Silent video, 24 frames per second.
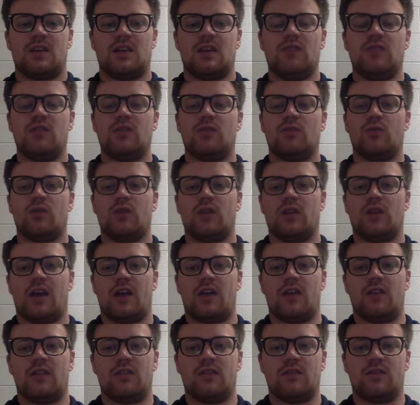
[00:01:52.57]
Even when
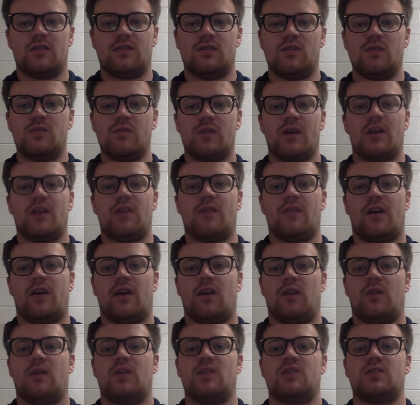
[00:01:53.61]
I do my
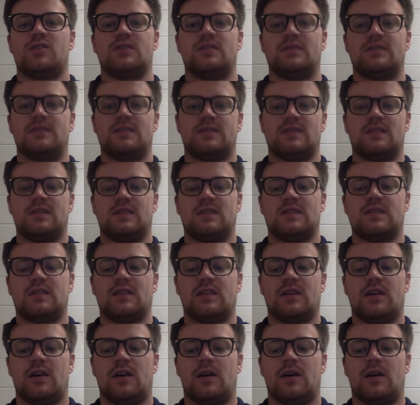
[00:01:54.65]
evaluations, it's